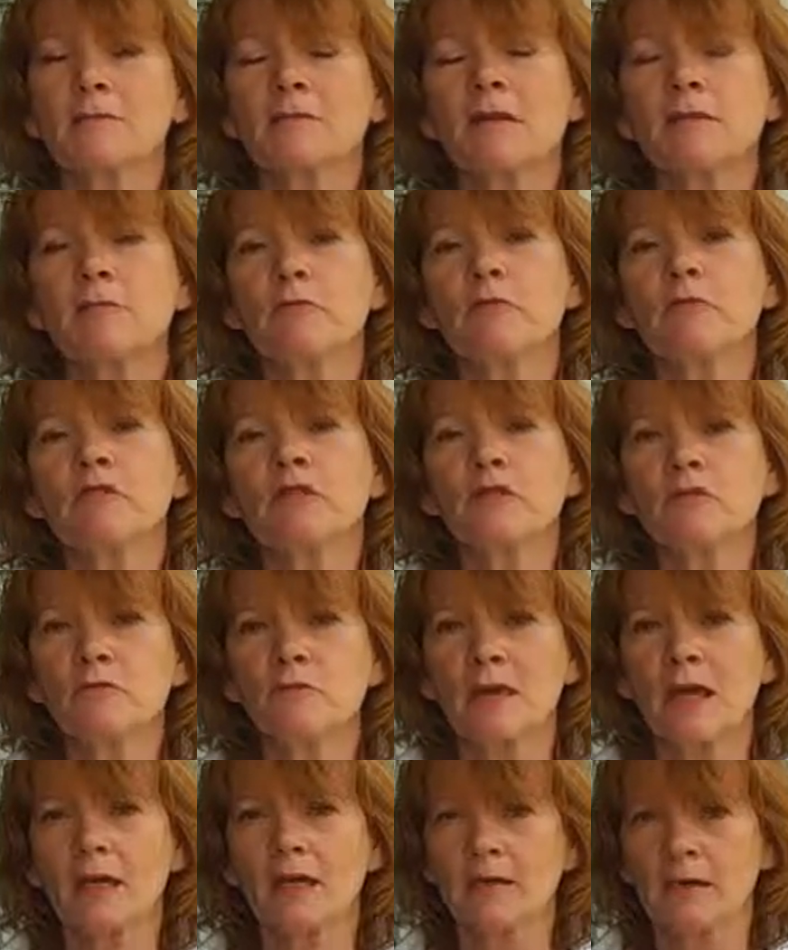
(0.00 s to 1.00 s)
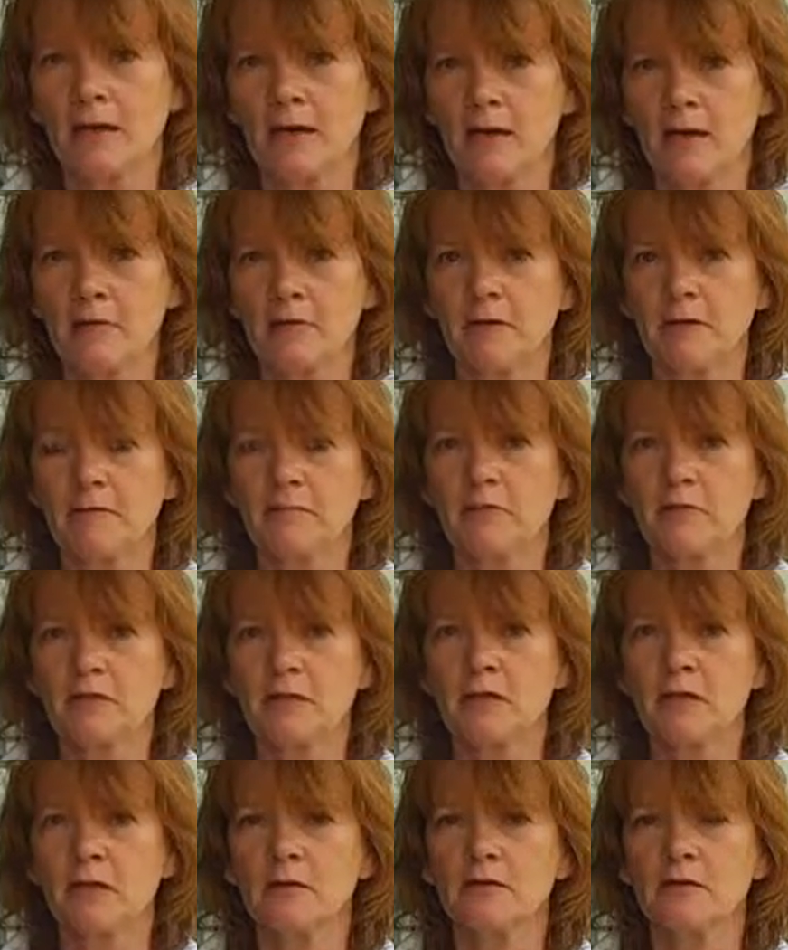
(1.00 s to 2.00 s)
people do get in the habit of
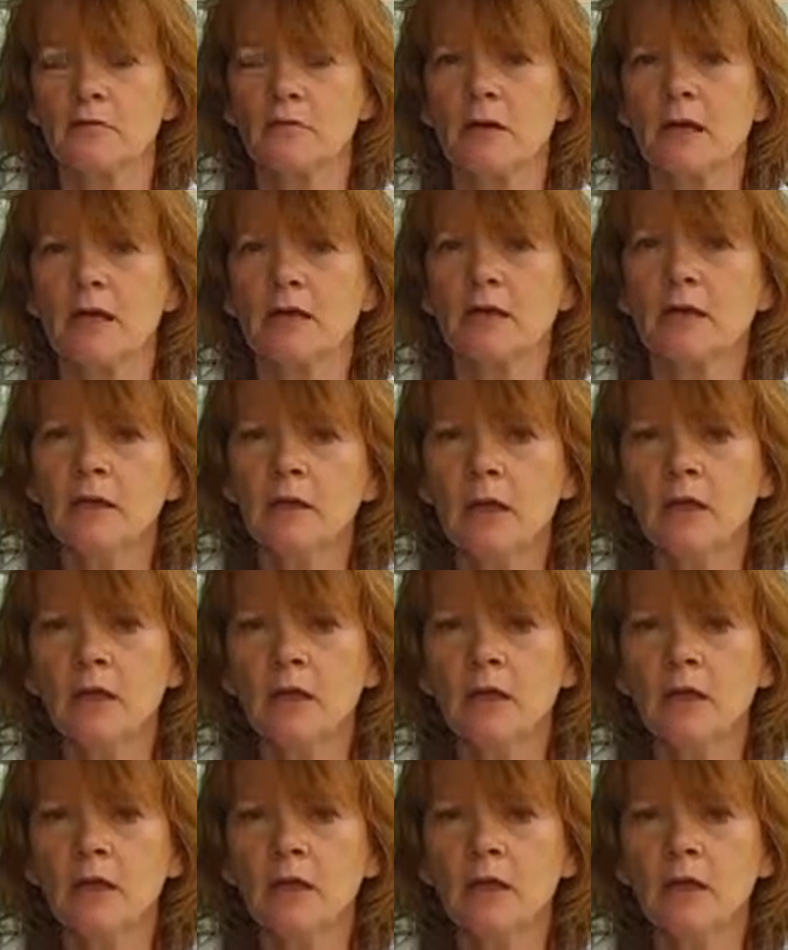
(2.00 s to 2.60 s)
putting those away,